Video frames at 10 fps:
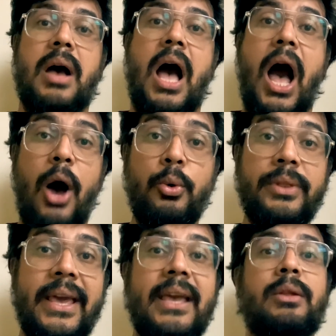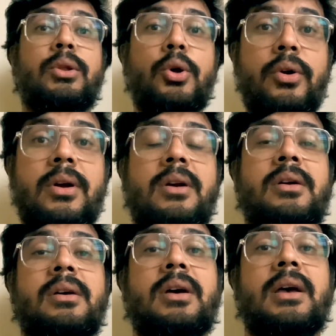how they look
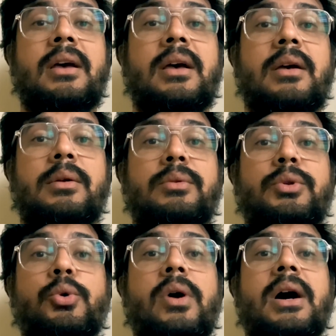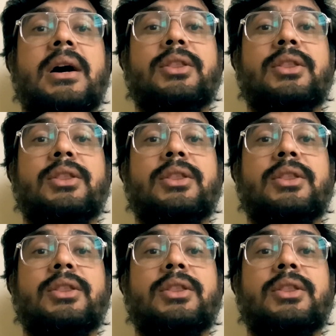to